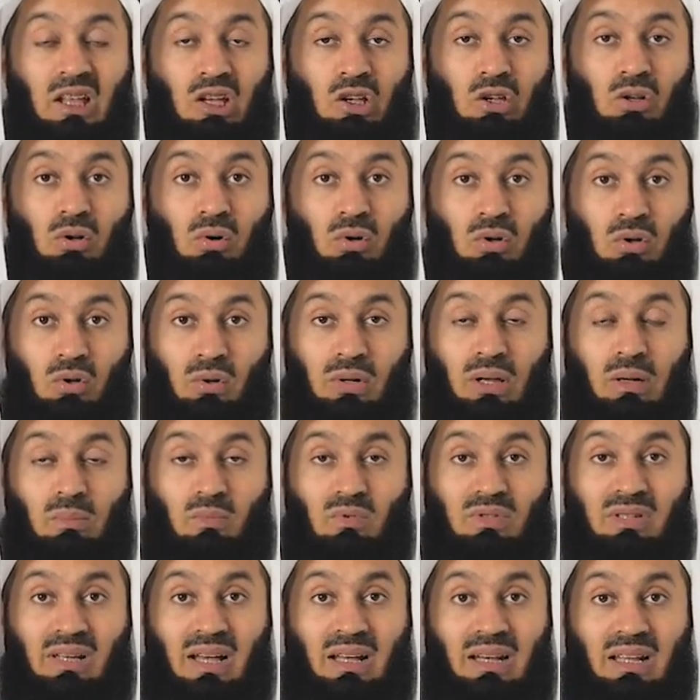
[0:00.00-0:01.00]
You know, look at
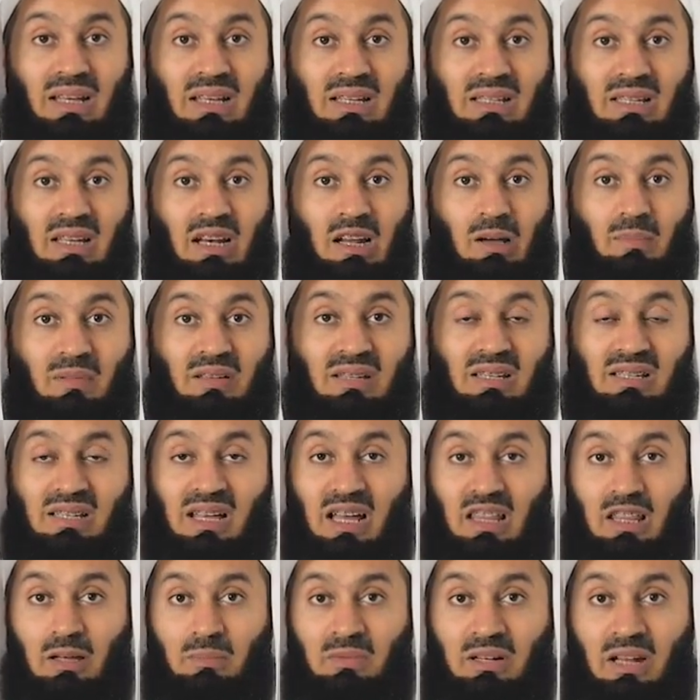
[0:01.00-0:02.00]
Musa alayhi salam, he says,
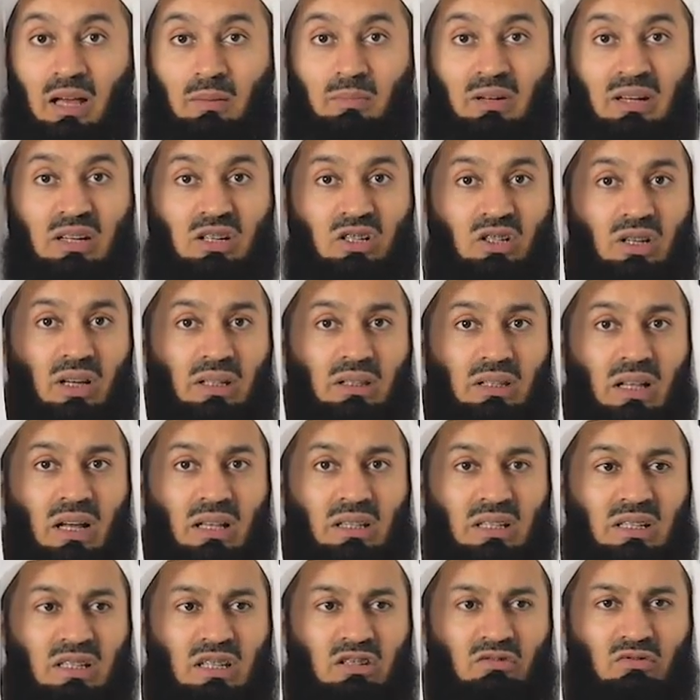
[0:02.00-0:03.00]
Hada min amali
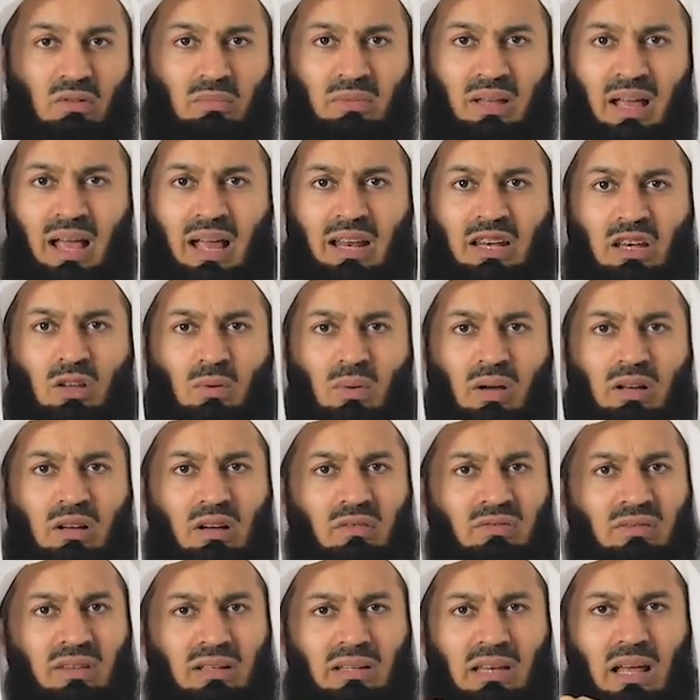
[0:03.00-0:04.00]
shaitan. This is from the handiwork
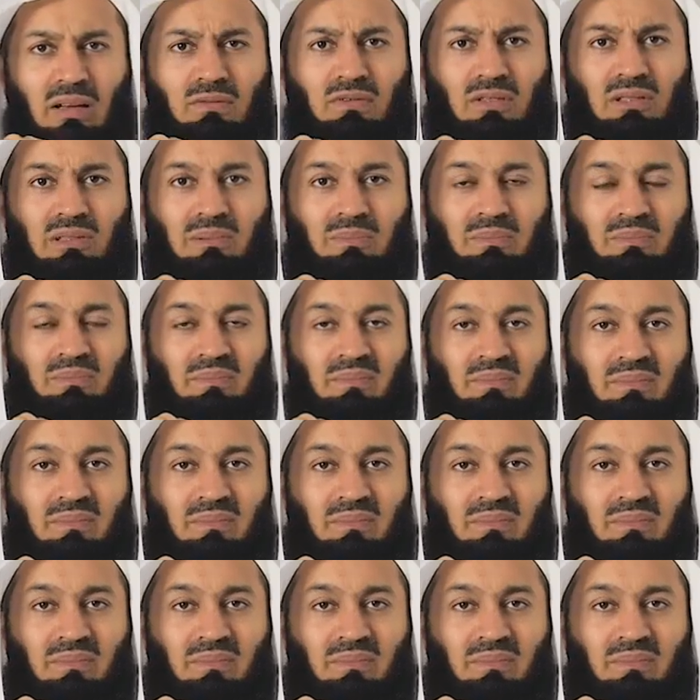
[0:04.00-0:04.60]
of the devil.